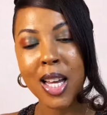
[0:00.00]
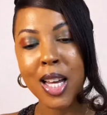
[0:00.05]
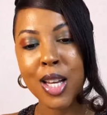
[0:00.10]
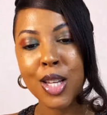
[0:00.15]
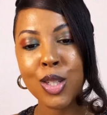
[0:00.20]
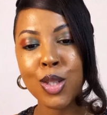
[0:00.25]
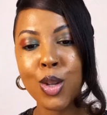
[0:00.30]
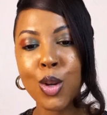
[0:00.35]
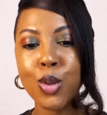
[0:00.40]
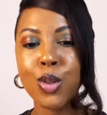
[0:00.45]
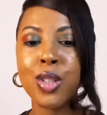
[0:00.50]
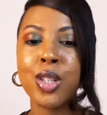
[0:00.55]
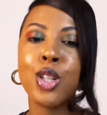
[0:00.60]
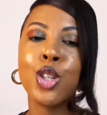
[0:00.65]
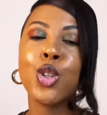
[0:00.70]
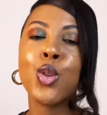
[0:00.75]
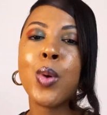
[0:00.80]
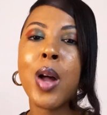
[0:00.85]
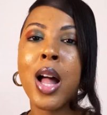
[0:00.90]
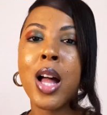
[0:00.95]
So
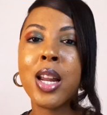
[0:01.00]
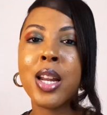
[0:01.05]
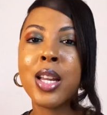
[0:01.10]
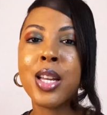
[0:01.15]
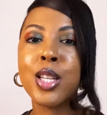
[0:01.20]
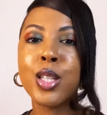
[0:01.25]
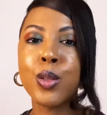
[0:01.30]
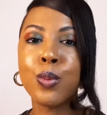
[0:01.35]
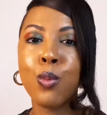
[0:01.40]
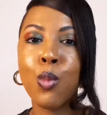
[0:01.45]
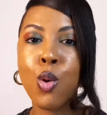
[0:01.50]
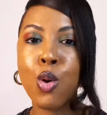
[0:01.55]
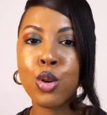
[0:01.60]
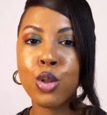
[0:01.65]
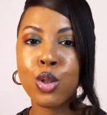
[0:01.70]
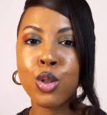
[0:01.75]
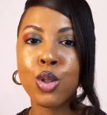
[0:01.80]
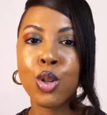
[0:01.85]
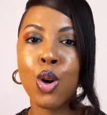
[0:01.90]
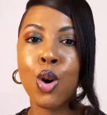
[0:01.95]
sensuality is more
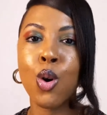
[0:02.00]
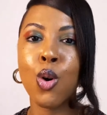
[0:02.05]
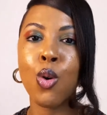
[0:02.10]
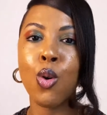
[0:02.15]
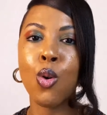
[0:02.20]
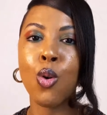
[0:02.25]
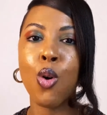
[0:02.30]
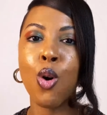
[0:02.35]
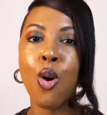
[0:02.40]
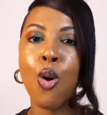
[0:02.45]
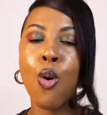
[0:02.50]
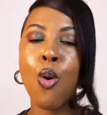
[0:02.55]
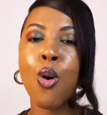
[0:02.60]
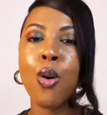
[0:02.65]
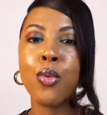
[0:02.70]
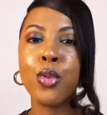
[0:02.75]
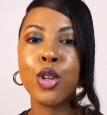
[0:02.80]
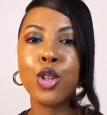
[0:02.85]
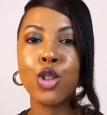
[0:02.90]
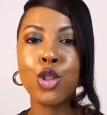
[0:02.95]
so on
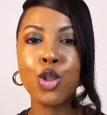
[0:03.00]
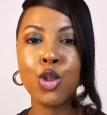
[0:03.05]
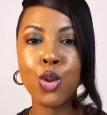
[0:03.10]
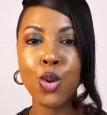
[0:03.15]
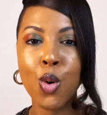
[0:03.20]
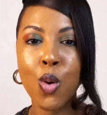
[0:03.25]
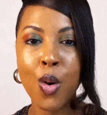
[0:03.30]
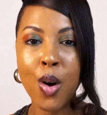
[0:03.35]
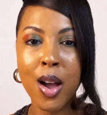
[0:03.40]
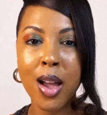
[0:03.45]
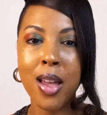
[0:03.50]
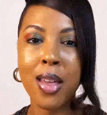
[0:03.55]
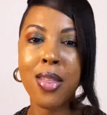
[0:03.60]
the joy,